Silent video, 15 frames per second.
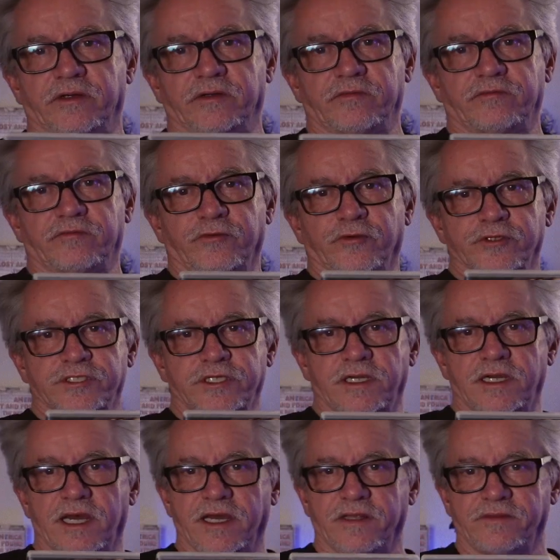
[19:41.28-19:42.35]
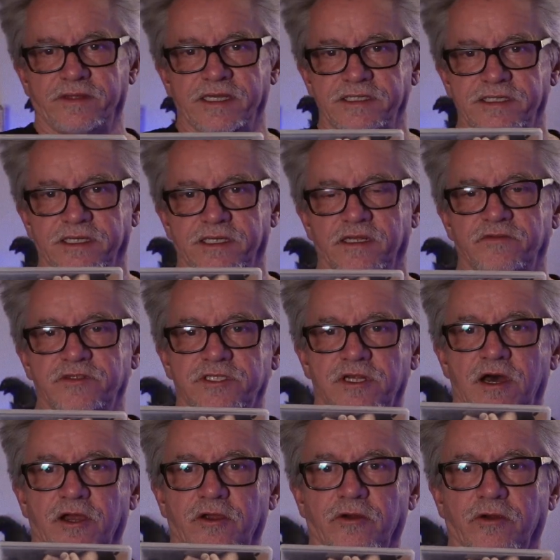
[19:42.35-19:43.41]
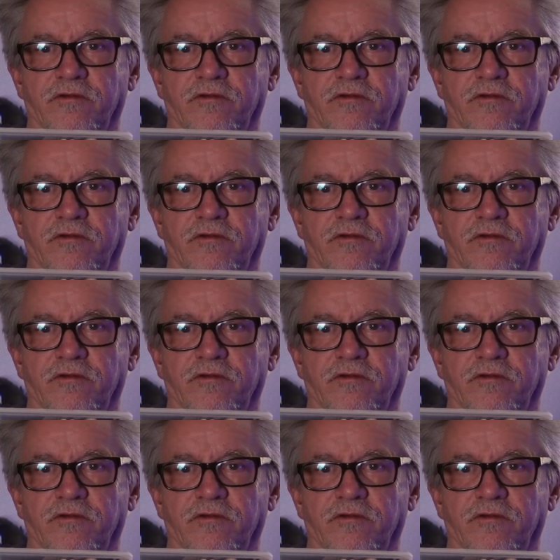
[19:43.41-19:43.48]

first cut they did of Stalker.